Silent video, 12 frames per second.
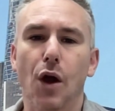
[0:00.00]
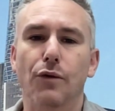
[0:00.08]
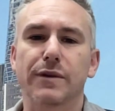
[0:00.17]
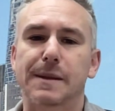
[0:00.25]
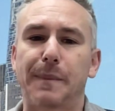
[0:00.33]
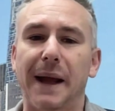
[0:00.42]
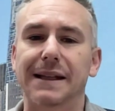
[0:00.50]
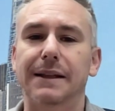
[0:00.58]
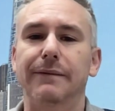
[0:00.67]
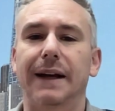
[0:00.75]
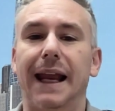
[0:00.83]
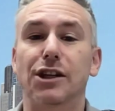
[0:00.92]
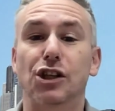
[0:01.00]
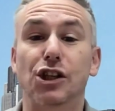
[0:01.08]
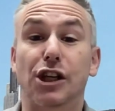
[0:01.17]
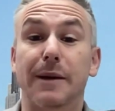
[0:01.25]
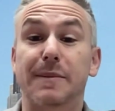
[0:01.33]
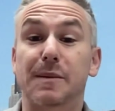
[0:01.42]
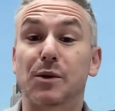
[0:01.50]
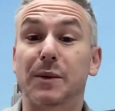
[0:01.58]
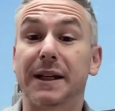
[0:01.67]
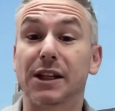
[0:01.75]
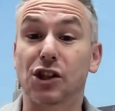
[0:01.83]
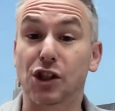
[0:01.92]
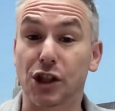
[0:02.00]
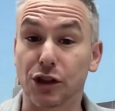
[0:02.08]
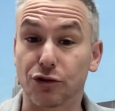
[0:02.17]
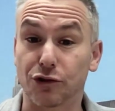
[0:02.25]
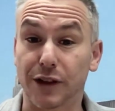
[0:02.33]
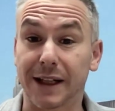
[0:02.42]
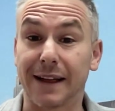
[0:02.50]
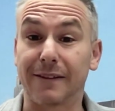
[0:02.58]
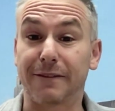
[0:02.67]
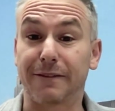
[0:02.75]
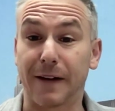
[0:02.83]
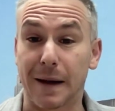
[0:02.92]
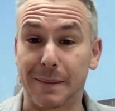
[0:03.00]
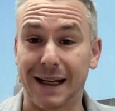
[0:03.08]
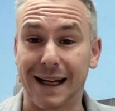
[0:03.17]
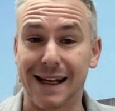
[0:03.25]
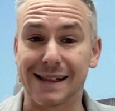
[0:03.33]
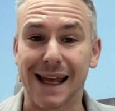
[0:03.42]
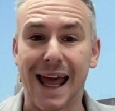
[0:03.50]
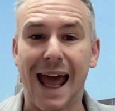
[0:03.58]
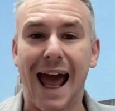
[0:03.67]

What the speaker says: Respecting relationships between children and families